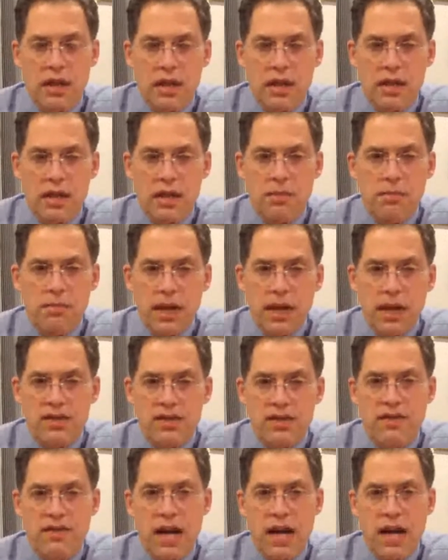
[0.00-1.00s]
that the
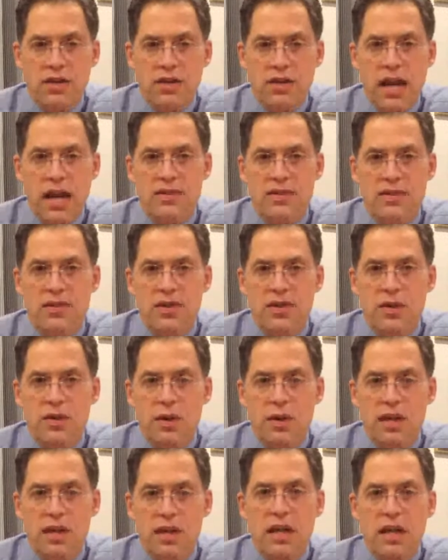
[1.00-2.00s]
biggest factor has to do
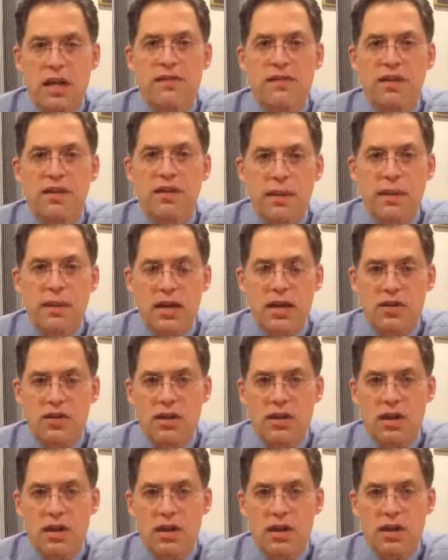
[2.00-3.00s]
with the
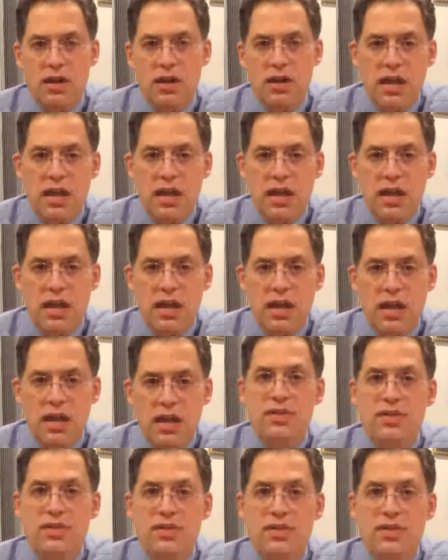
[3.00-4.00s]
inflammation that
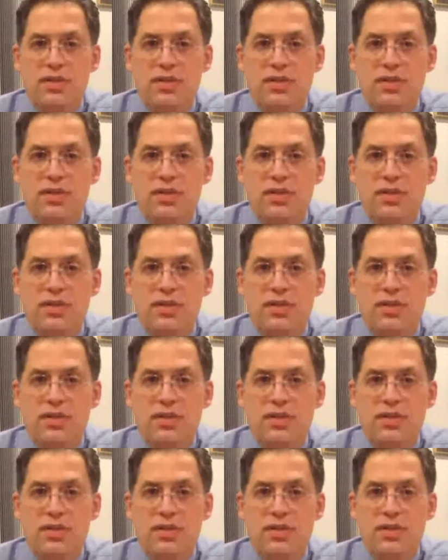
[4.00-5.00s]
lies within our
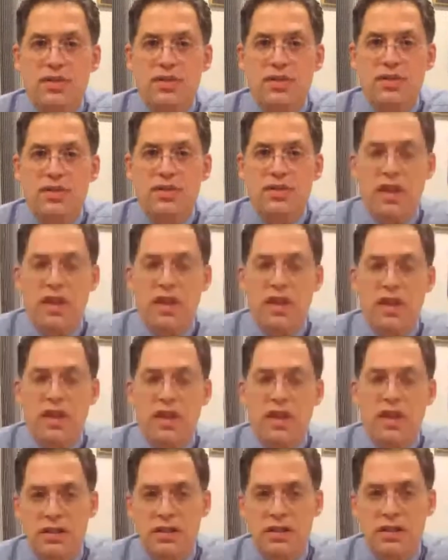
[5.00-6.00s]
own digestive
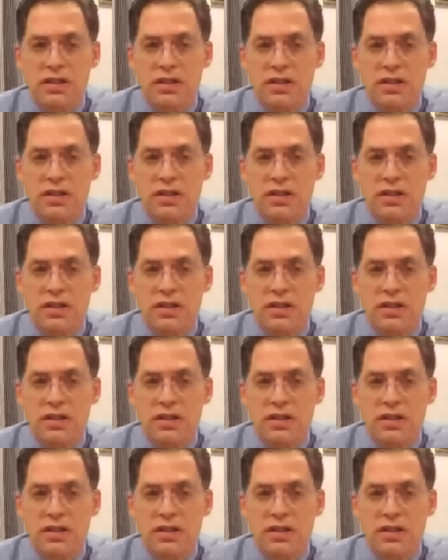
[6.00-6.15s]
tract.